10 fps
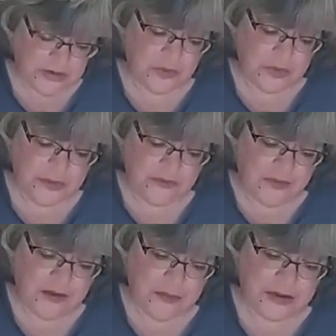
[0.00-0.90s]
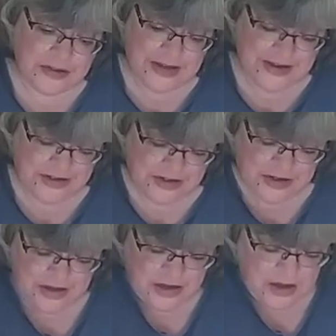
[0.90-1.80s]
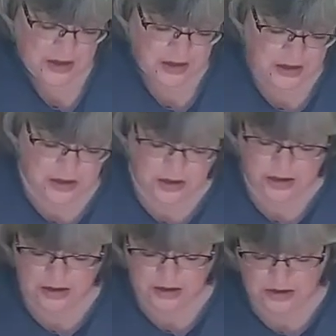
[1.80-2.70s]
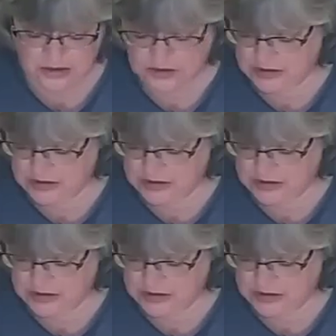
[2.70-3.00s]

it would have been $5 each. And